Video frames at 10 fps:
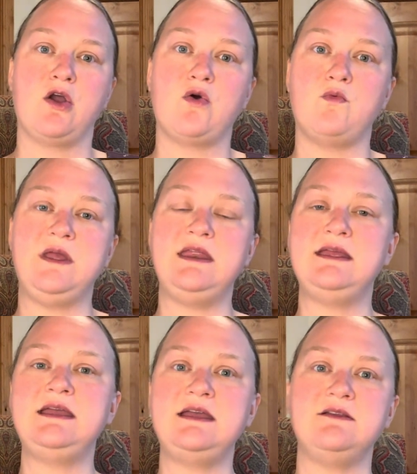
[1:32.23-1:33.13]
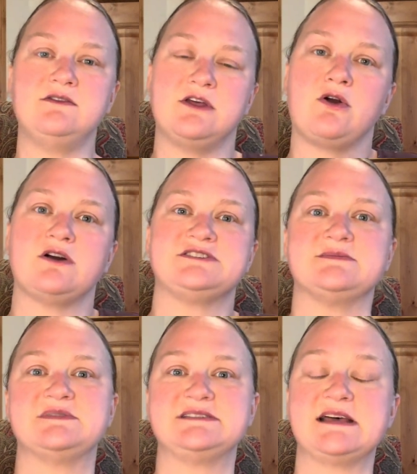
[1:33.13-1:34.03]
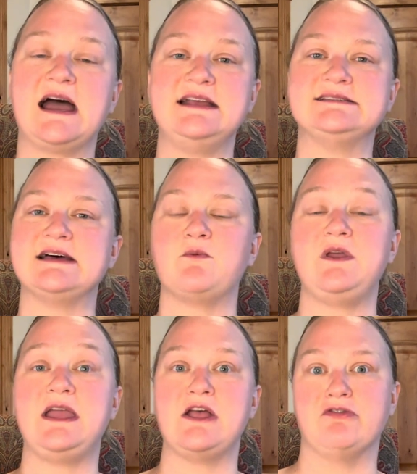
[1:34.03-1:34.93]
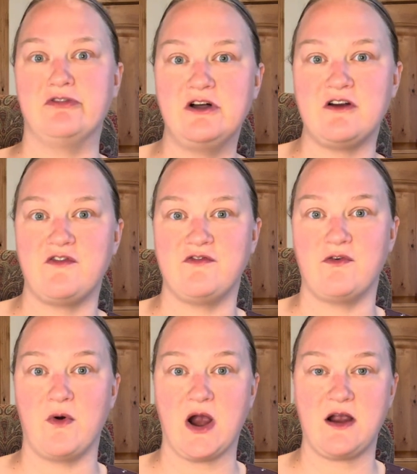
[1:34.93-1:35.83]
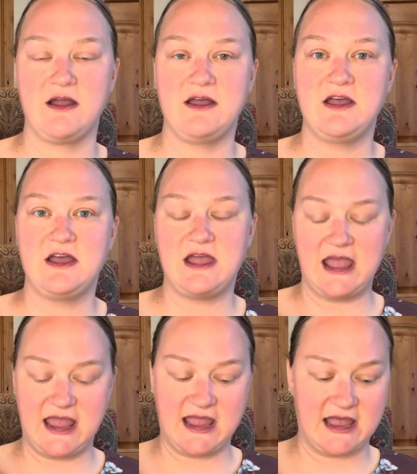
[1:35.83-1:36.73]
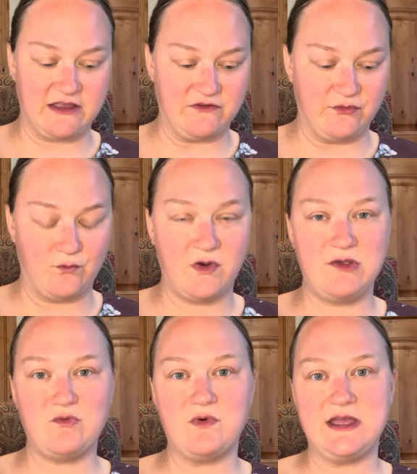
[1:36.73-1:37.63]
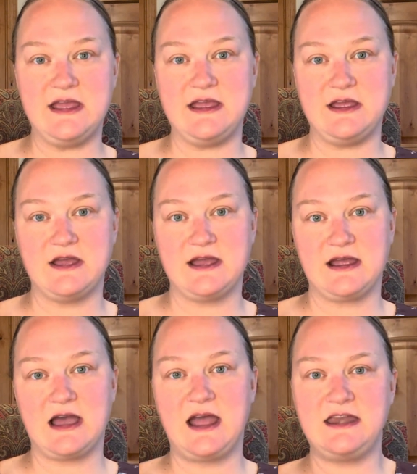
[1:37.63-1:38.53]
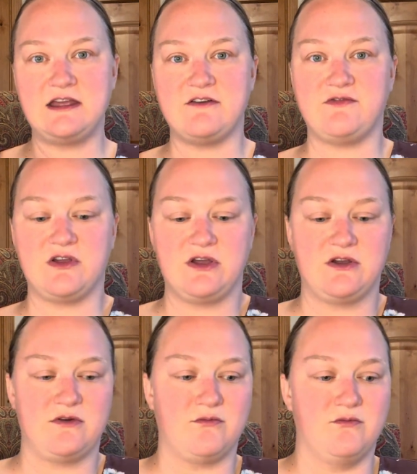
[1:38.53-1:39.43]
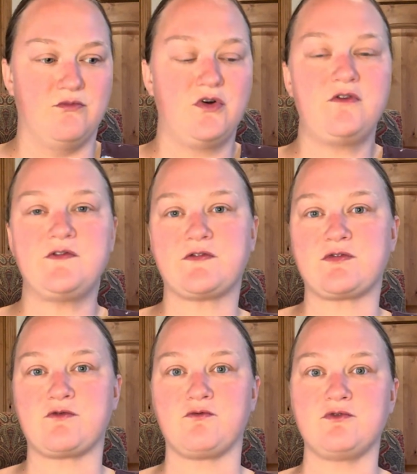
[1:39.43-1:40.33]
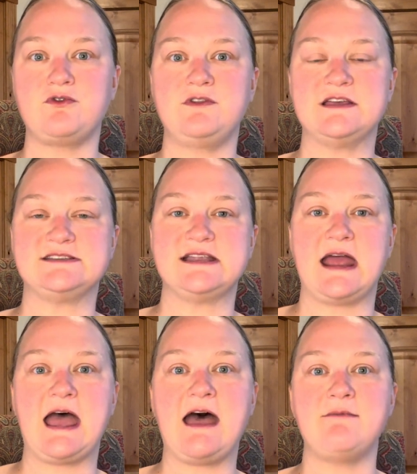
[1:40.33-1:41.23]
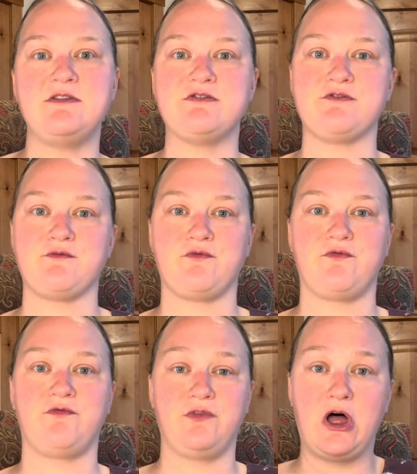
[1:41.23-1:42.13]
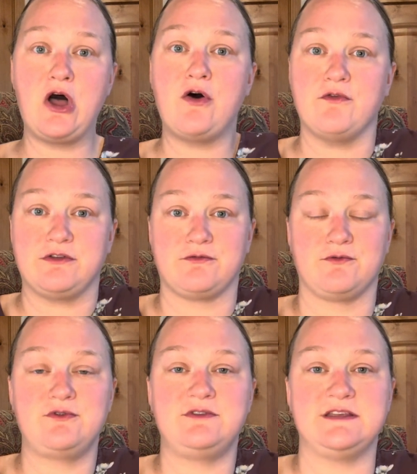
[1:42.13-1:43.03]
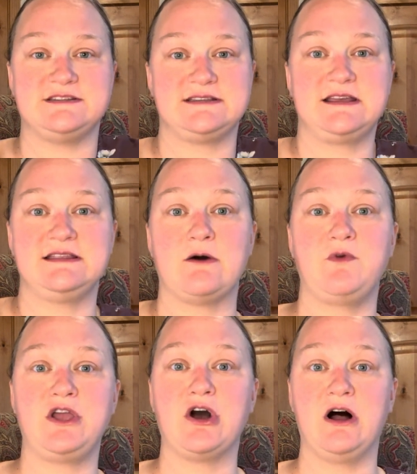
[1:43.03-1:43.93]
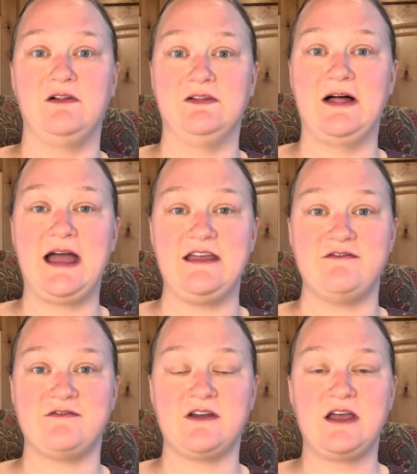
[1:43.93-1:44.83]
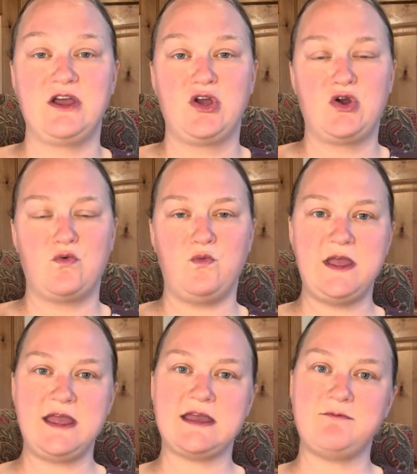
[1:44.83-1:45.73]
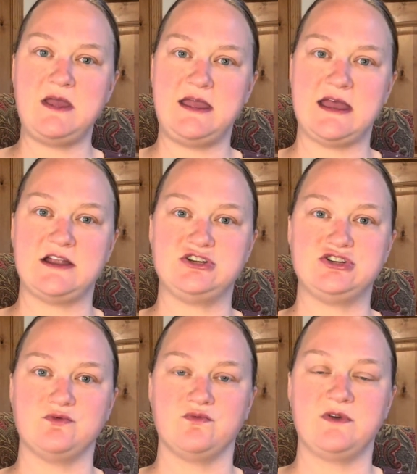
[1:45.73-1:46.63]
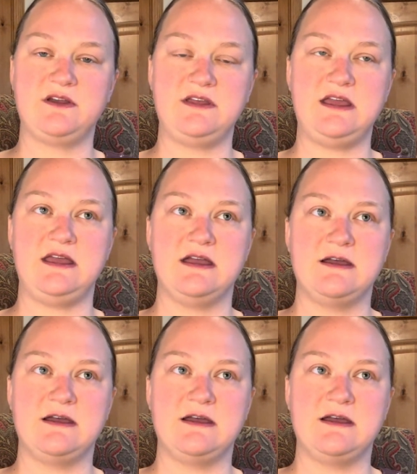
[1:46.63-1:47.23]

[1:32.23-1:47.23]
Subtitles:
there are some signs that we can look for. And when we kind of move through this and ebb and flow through this thing that we call life, we can begin to really